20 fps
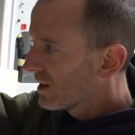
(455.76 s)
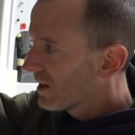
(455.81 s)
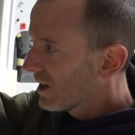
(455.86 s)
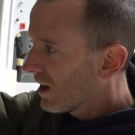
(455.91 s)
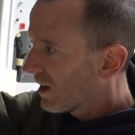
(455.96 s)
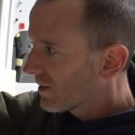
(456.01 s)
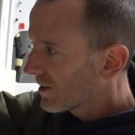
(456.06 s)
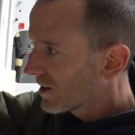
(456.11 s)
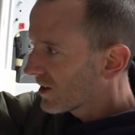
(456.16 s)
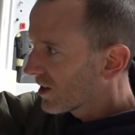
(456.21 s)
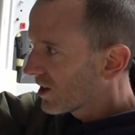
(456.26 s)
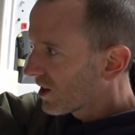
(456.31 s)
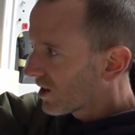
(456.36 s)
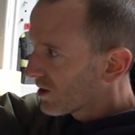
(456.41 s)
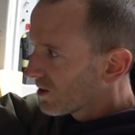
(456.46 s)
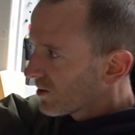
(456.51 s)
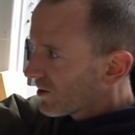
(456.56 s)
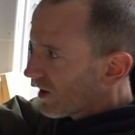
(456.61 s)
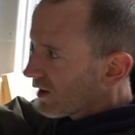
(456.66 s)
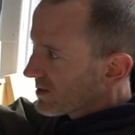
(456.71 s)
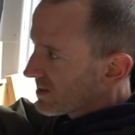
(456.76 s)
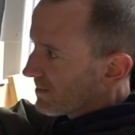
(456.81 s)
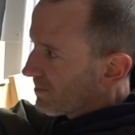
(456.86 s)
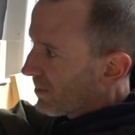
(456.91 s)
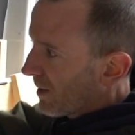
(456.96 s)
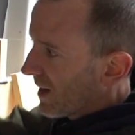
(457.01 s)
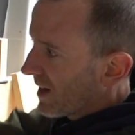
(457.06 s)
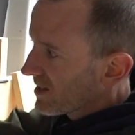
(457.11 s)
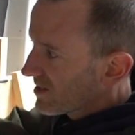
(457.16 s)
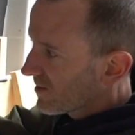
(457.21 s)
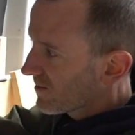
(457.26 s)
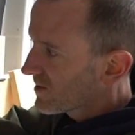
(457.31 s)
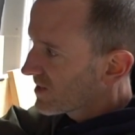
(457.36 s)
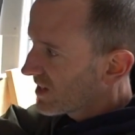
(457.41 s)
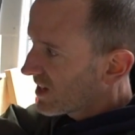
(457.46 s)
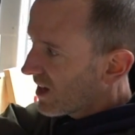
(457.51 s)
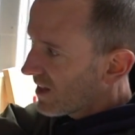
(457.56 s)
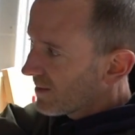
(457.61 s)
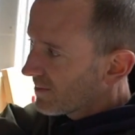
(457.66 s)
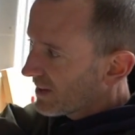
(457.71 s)
I'm going to glue those in place, obviously
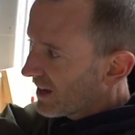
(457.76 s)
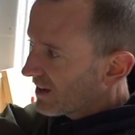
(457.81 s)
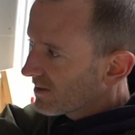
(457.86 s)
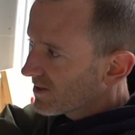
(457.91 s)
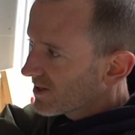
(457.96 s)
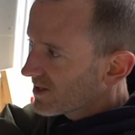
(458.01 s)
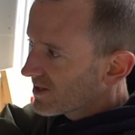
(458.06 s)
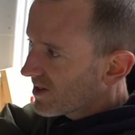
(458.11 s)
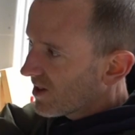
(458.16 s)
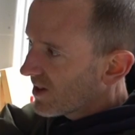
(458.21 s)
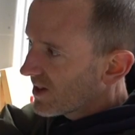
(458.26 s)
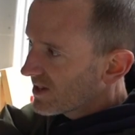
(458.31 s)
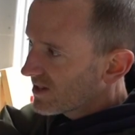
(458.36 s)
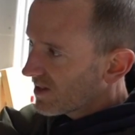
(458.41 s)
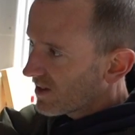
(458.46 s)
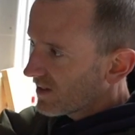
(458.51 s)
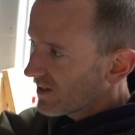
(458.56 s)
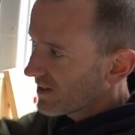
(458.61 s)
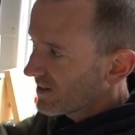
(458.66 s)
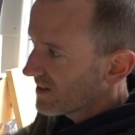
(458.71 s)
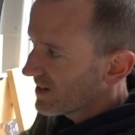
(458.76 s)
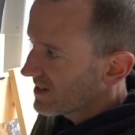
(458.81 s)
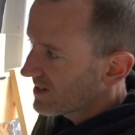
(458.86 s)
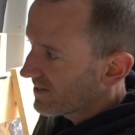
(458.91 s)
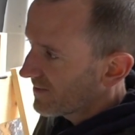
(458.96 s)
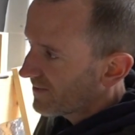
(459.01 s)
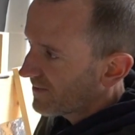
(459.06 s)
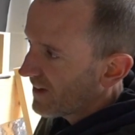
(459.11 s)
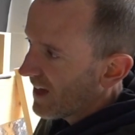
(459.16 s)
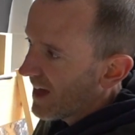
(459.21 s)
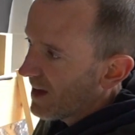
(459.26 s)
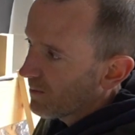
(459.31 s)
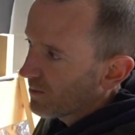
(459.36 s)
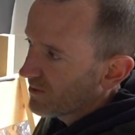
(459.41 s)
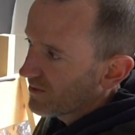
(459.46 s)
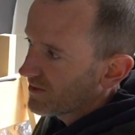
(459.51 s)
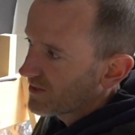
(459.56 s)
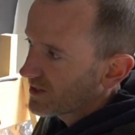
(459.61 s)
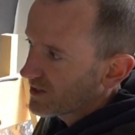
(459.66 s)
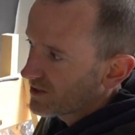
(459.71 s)
cut them down to size so that these are flat
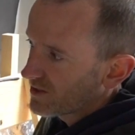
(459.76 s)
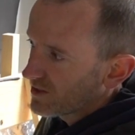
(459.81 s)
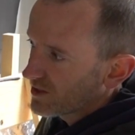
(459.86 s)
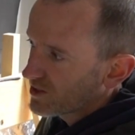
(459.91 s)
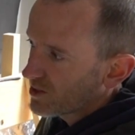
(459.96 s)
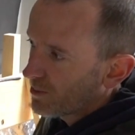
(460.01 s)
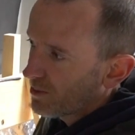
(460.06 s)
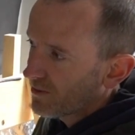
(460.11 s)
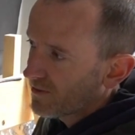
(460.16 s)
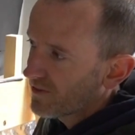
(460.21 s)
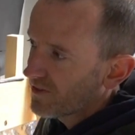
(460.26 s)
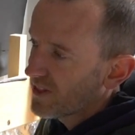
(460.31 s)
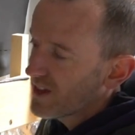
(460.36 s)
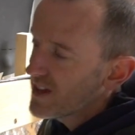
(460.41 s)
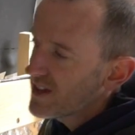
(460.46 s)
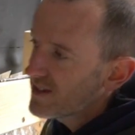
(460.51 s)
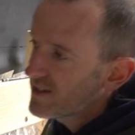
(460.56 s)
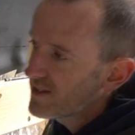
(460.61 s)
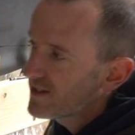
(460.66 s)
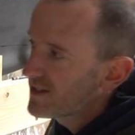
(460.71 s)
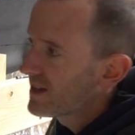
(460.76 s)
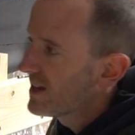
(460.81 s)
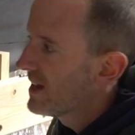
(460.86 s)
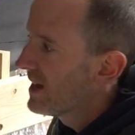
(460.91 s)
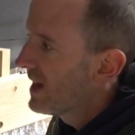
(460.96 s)
with the top of this.